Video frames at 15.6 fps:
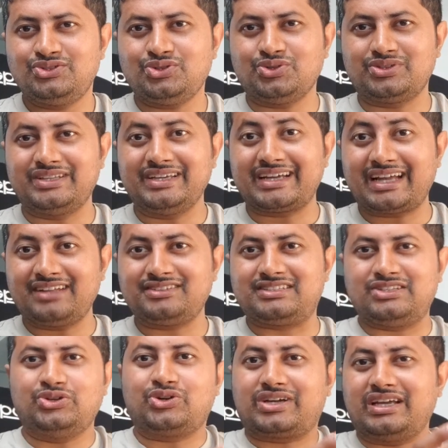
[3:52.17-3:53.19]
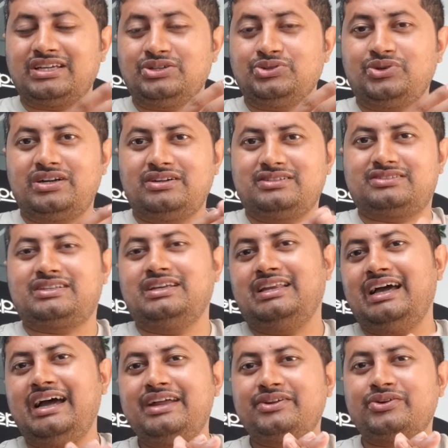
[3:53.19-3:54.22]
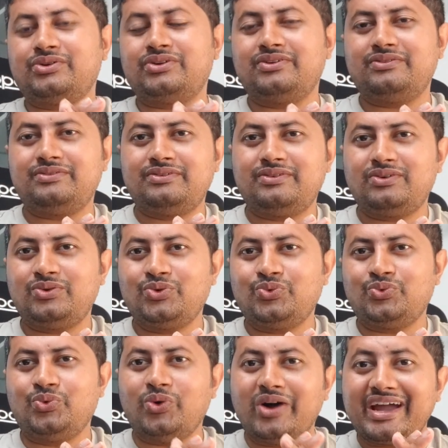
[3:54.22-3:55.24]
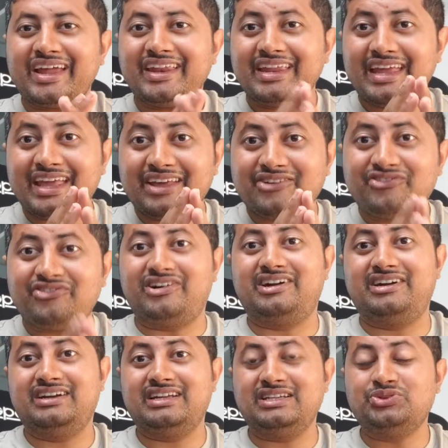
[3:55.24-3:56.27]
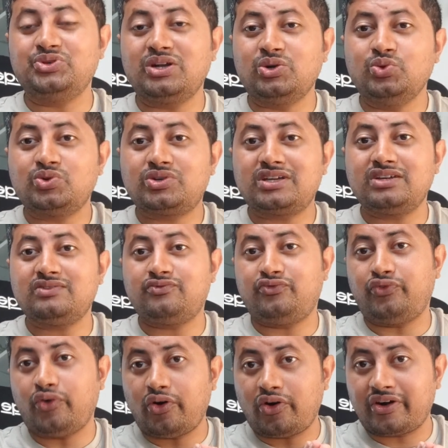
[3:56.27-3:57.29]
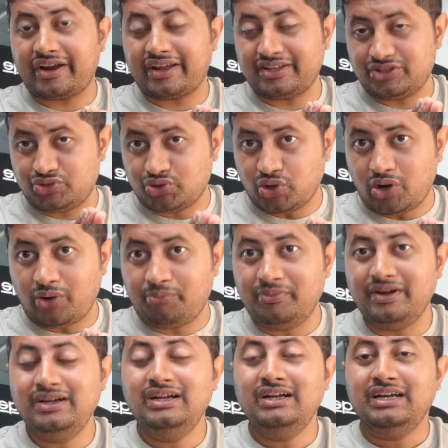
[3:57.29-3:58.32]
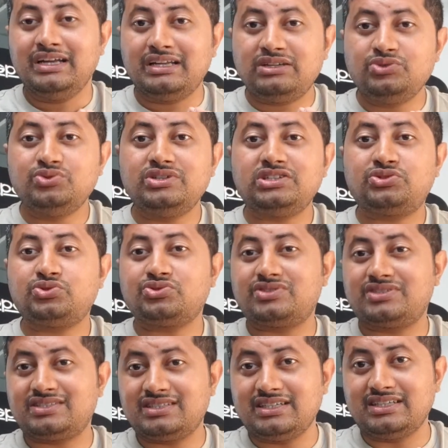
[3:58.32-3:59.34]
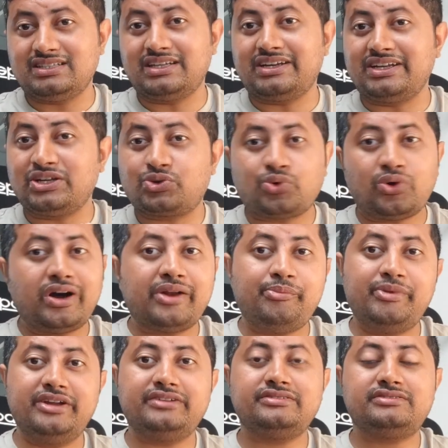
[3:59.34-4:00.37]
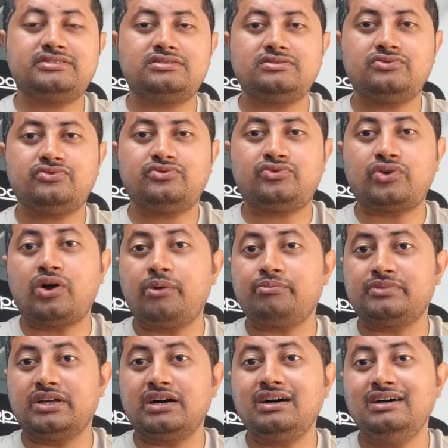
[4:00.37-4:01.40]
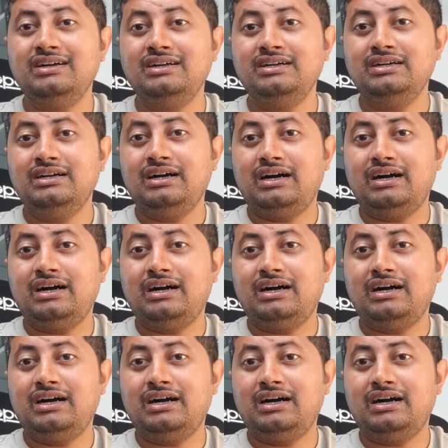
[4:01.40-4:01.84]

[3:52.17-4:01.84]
so they can see okay you are skill and whenever you are looking for a job you need to see the requirements from the